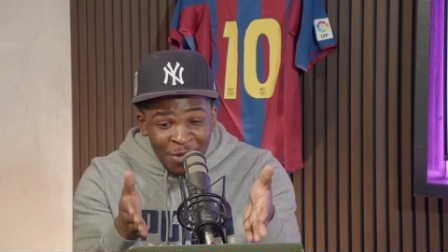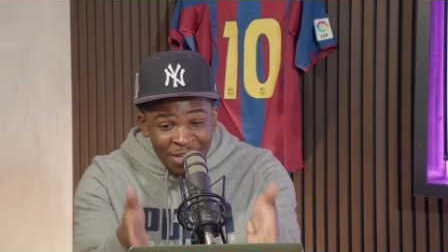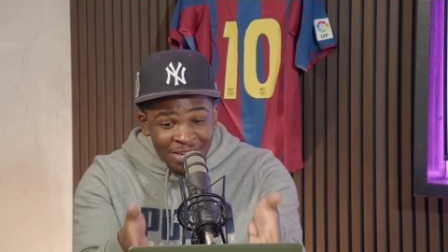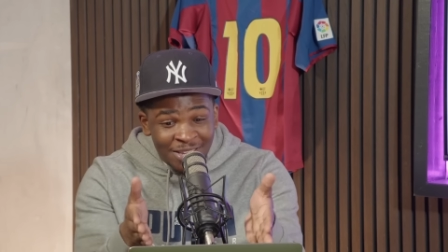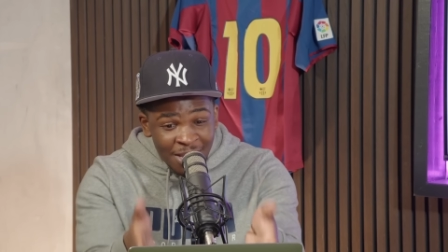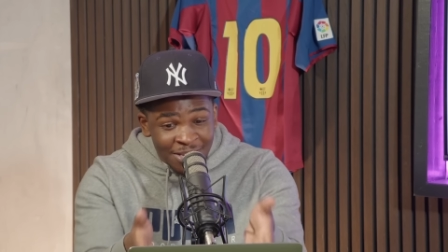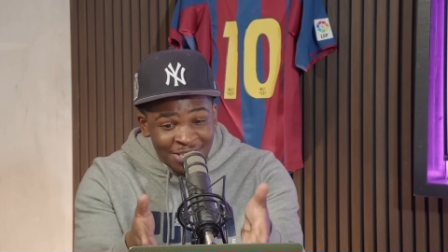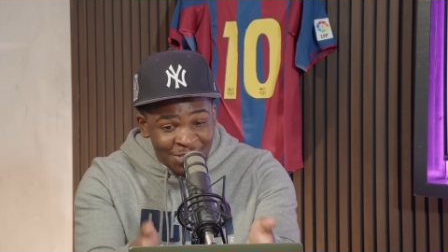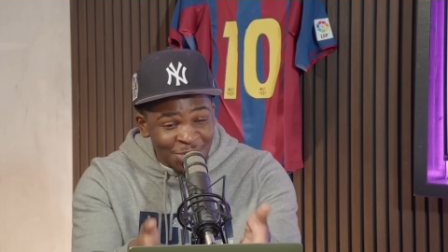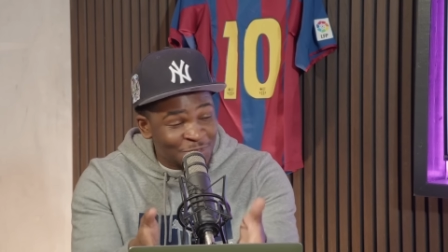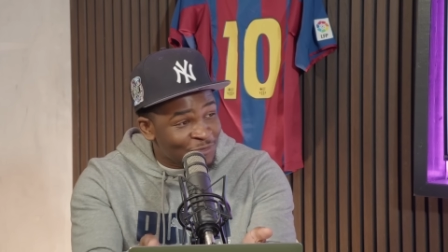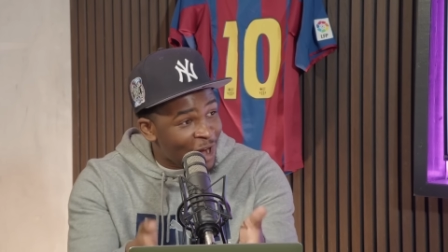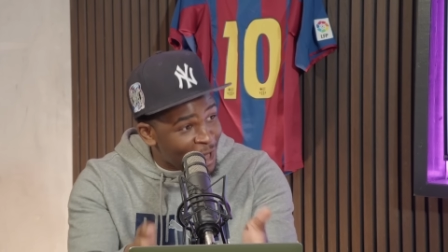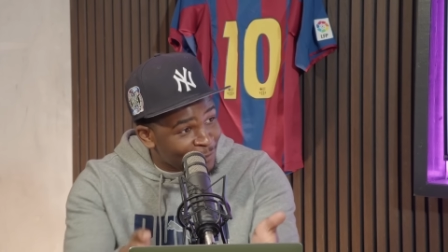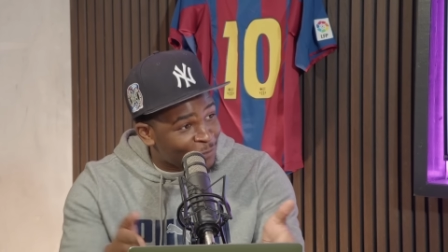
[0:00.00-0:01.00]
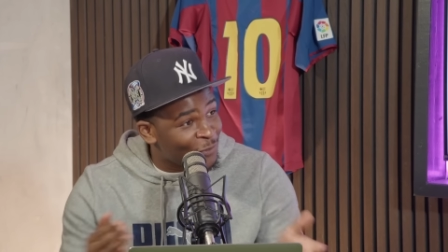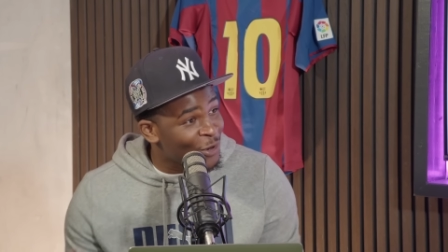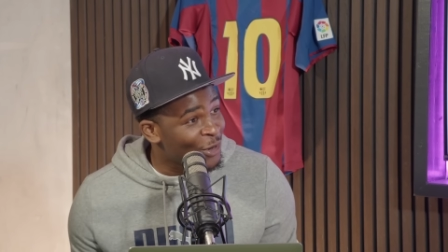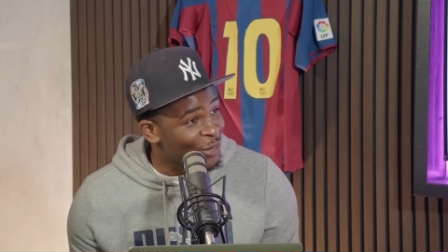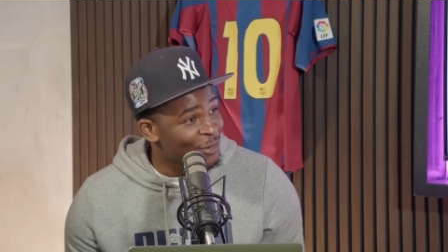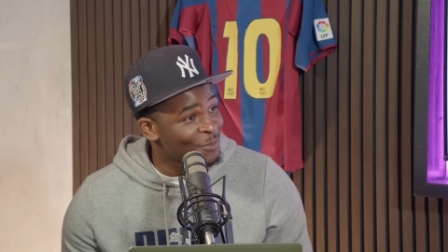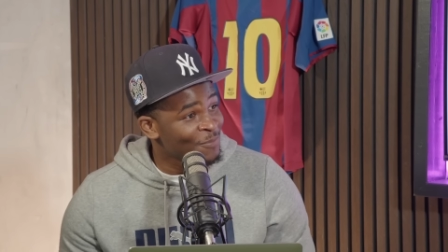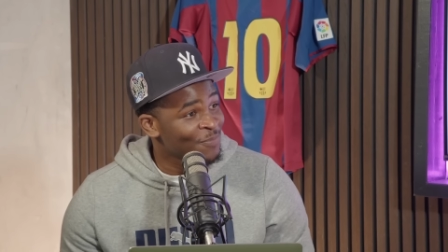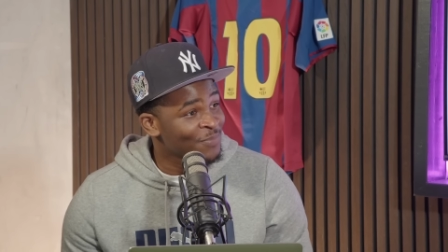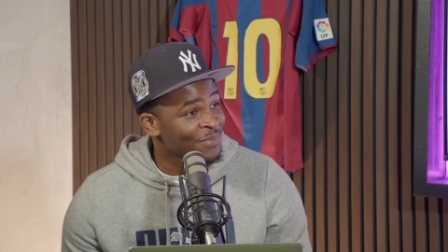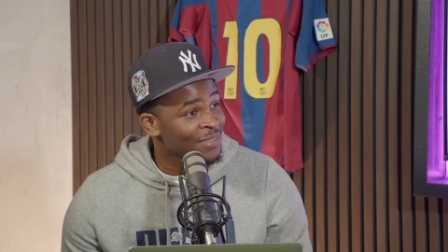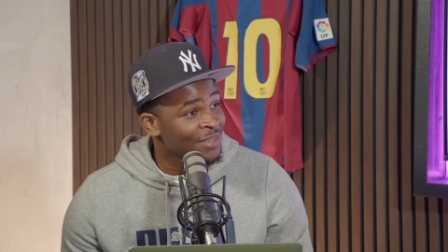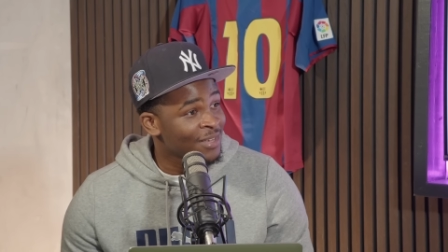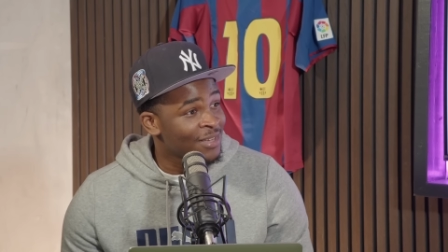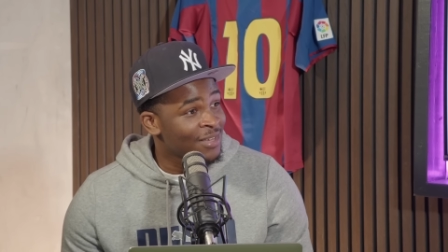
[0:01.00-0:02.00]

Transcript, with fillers: Iniesta's right foot. I, I